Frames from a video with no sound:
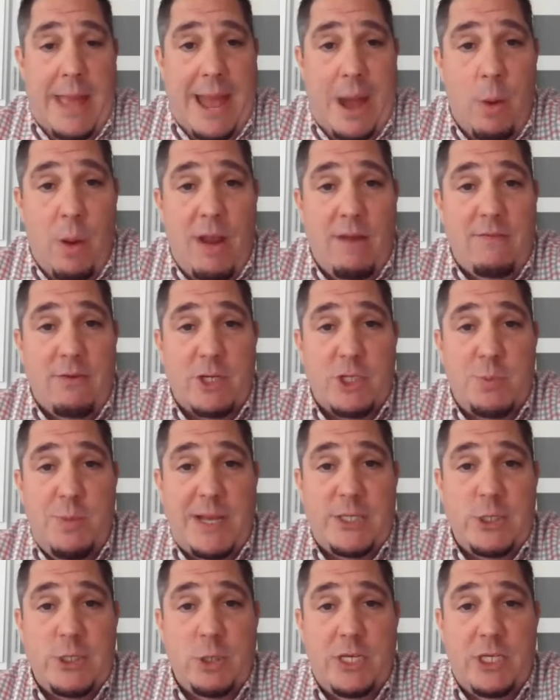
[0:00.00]
However,
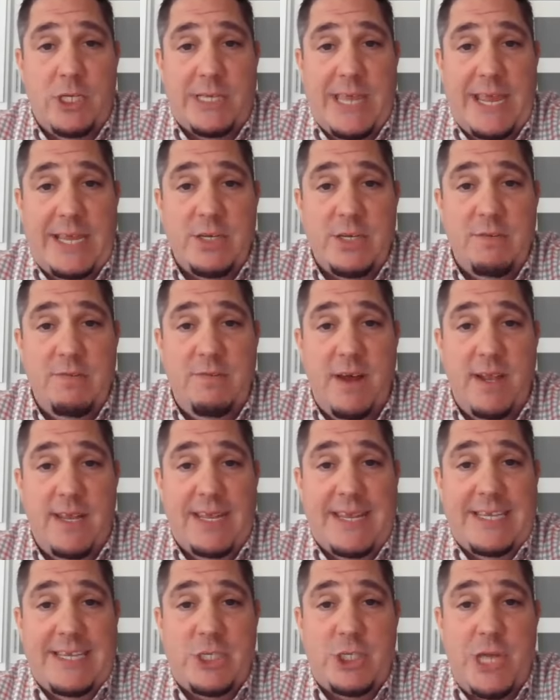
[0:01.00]
special education
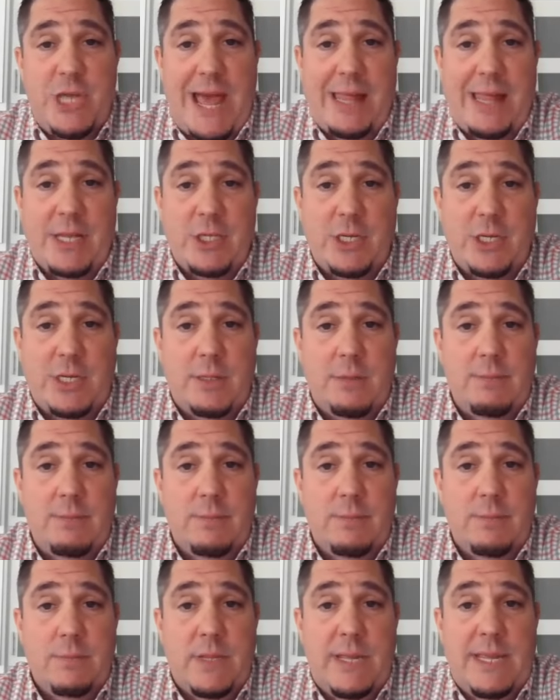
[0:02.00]
funding is challenging.
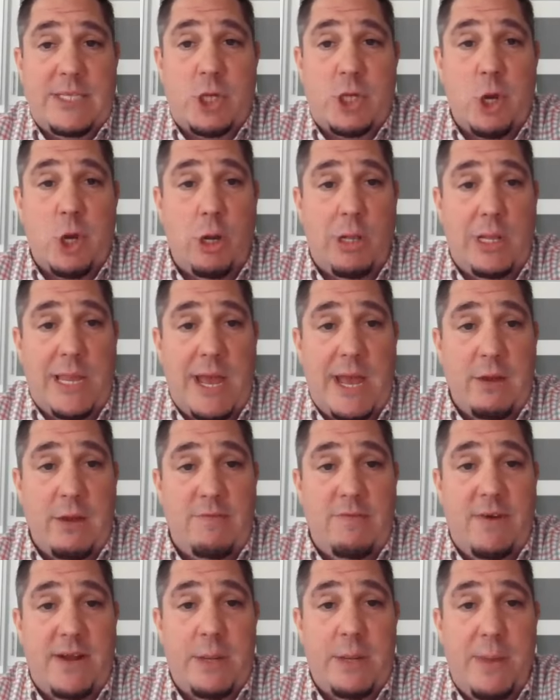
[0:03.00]
It's currently
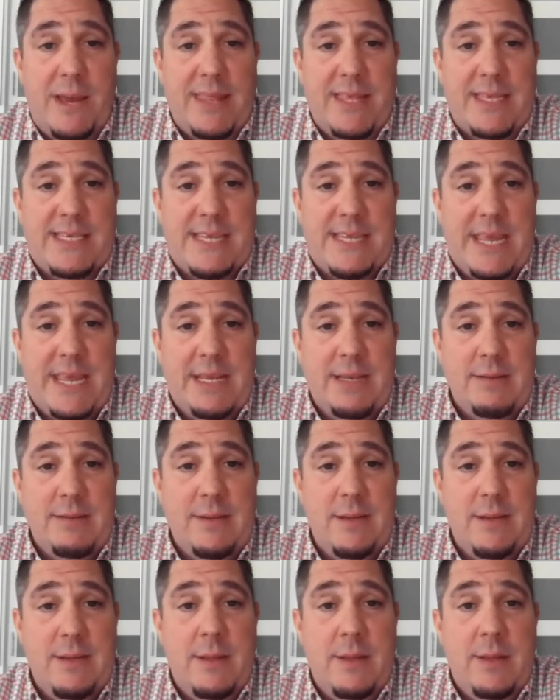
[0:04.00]
underfunded by the state.
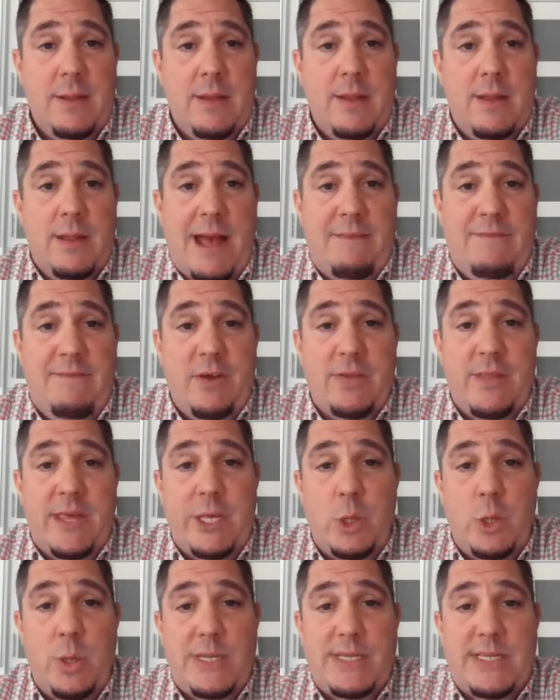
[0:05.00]
I feel
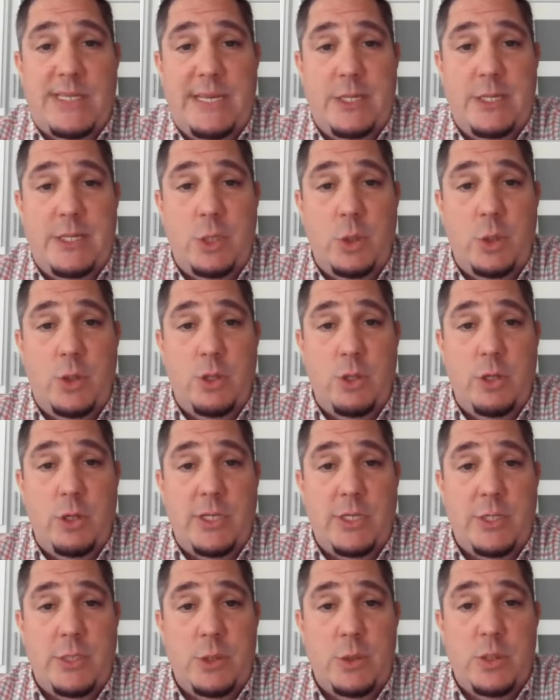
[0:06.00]
that USD
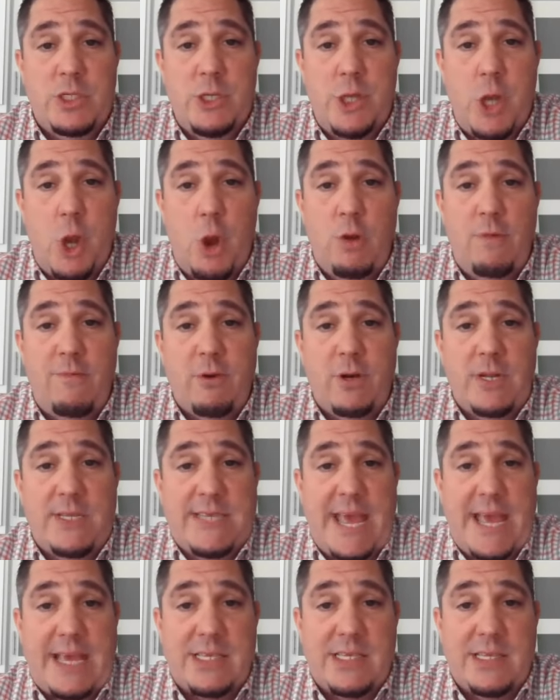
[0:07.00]
232 is known for
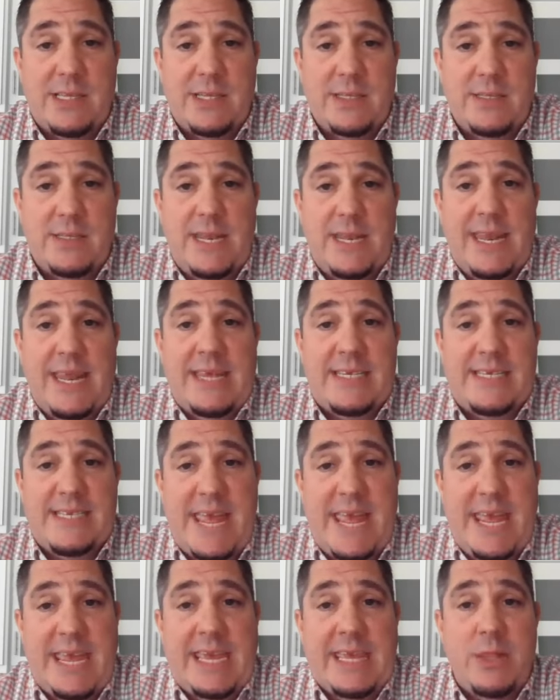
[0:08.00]
its excellence, and it has
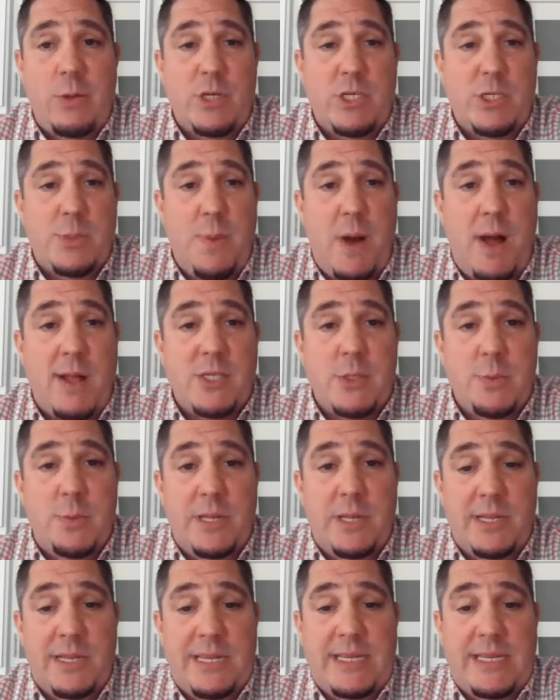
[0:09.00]
taken the
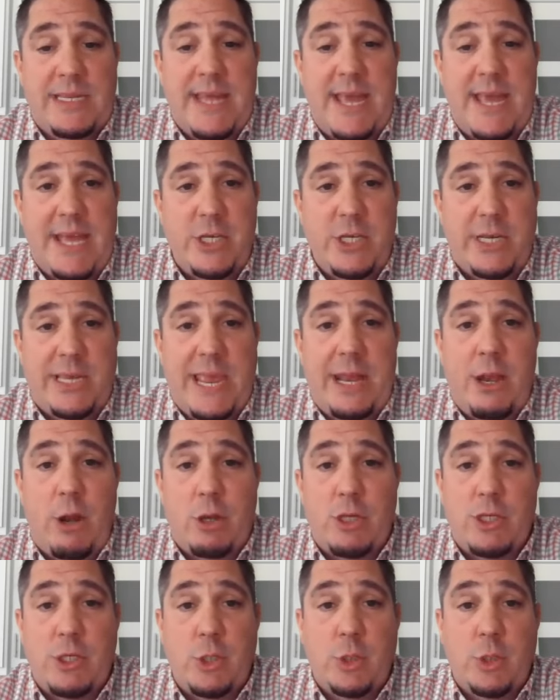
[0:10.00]
responsibility to educate
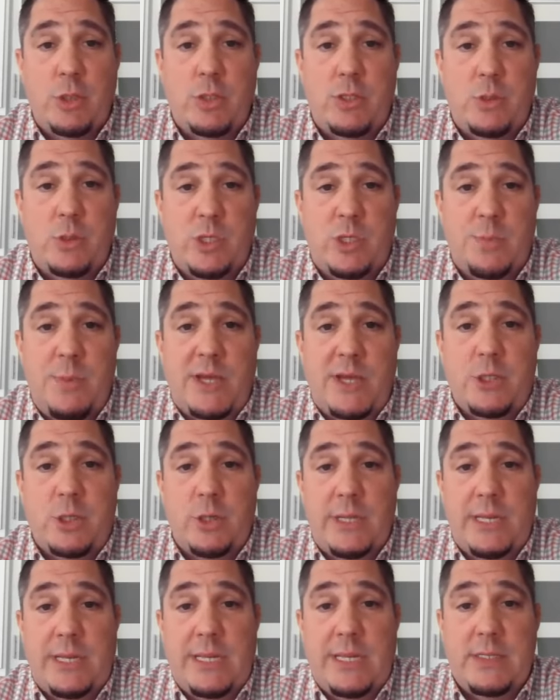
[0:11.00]
our students with
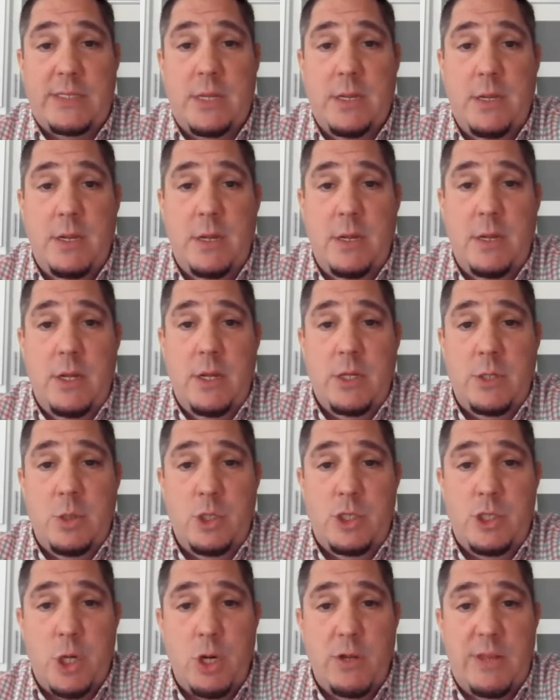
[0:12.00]
special needs to
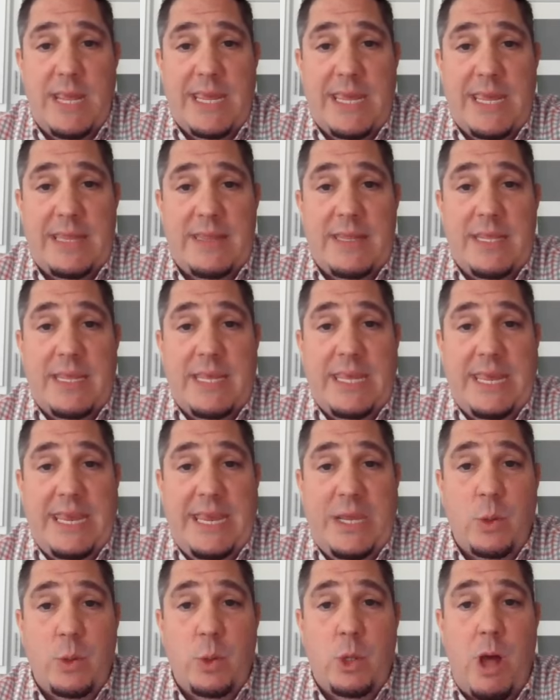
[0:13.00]
ensure they get the
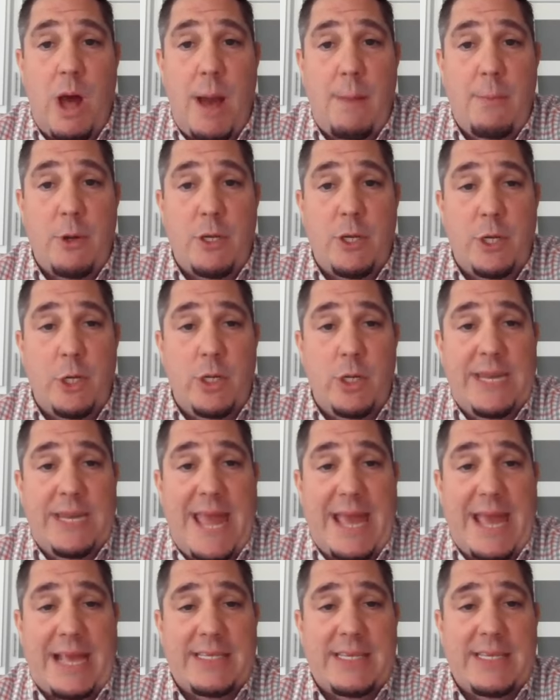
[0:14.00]
equal opportunity
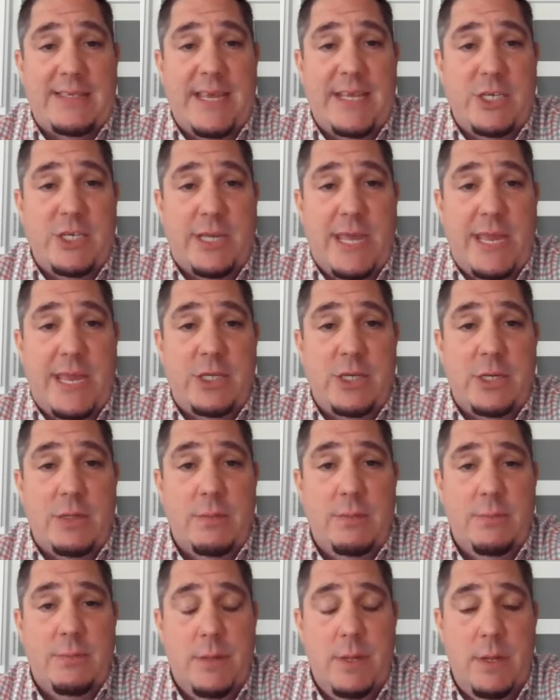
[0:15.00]
to access
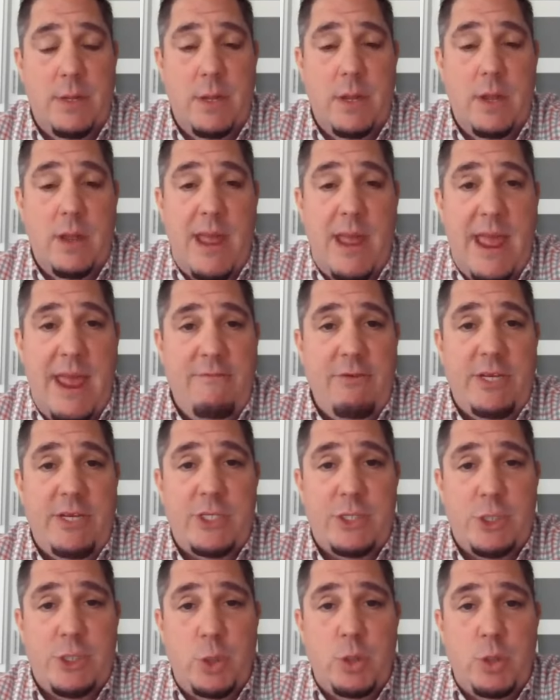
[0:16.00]
education. Every
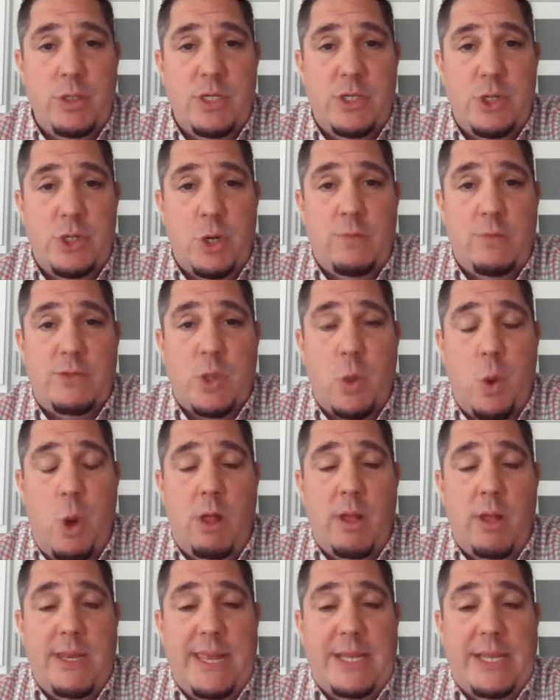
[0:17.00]
student deserves
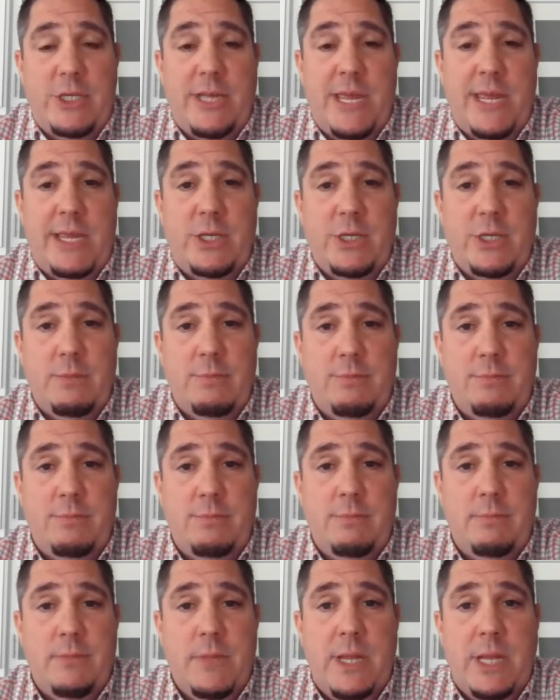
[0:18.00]
quality education,
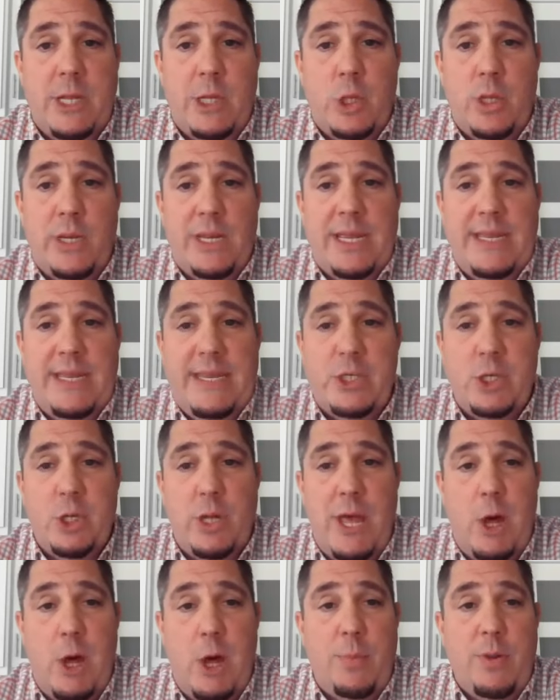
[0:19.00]
including
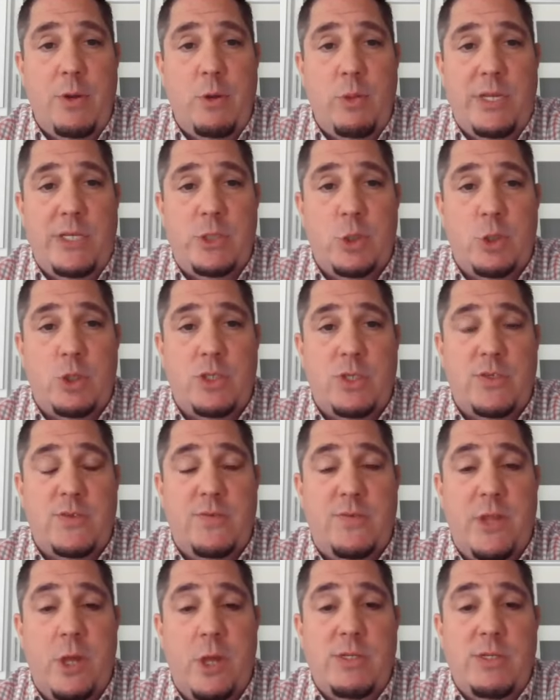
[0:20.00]
additional help and resources
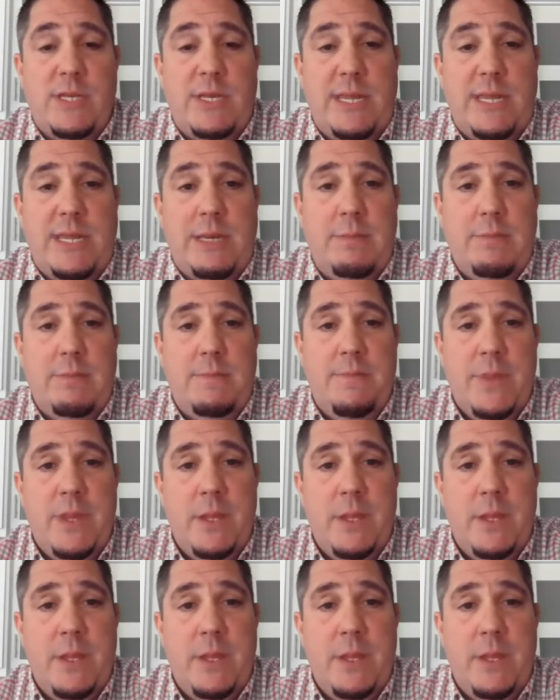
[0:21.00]
for those in need.